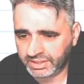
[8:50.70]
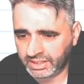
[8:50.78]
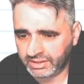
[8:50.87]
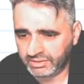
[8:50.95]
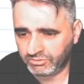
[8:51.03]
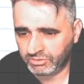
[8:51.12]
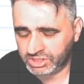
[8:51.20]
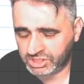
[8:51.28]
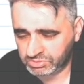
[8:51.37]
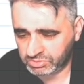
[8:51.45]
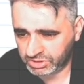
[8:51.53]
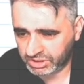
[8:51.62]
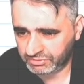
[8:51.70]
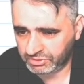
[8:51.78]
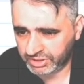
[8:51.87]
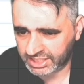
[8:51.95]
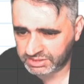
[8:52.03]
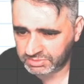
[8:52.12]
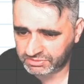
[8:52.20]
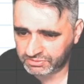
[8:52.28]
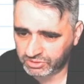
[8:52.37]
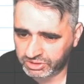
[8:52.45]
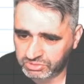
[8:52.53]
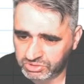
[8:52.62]
which will give you x plus 4
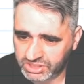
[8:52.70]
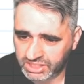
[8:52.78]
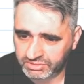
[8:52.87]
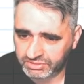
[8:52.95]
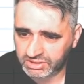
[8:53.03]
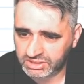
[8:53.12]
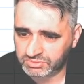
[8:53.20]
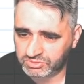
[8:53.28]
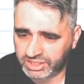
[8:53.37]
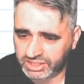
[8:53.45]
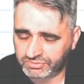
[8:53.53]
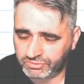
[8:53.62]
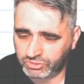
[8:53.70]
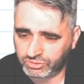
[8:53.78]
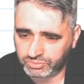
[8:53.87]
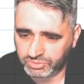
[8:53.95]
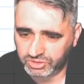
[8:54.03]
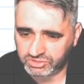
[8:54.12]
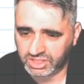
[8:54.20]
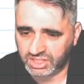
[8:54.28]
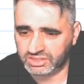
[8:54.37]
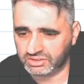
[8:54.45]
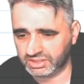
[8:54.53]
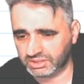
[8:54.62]
equals 7. Subtract 4 from both sides, you
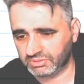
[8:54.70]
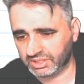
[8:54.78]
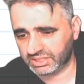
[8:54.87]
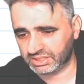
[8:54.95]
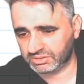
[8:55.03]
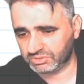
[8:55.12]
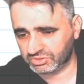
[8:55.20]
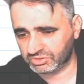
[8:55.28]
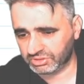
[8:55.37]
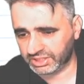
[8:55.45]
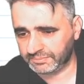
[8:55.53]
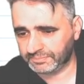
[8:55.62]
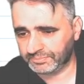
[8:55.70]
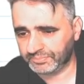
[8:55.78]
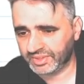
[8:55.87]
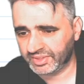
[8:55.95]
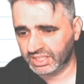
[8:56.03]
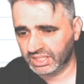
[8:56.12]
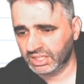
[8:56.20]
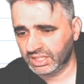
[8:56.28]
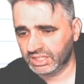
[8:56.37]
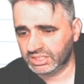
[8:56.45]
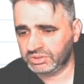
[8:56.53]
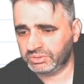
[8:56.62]
end up with x equals 3.
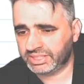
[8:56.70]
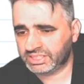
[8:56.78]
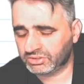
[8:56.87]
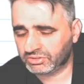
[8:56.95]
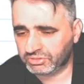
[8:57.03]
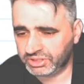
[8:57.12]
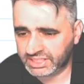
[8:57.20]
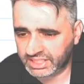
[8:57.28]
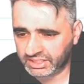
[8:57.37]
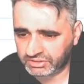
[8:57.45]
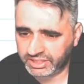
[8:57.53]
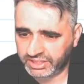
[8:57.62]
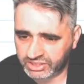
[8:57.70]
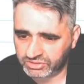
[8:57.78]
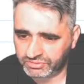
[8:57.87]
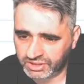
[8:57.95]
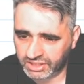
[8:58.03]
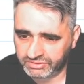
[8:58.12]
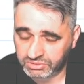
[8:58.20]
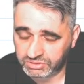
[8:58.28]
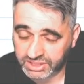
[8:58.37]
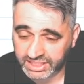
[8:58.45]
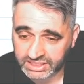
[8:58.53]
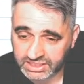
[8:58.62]
2x on 3 take 3x on 5 equals
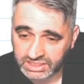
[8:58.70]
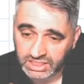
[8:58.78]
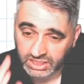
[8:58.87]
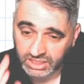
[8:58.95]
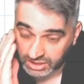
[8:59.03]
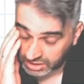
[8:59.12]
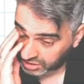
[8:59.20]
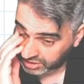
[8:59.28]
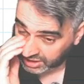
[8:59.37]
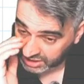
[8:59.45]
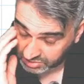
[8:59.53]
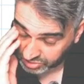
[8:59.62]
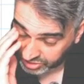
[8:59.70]
8. You can't subtract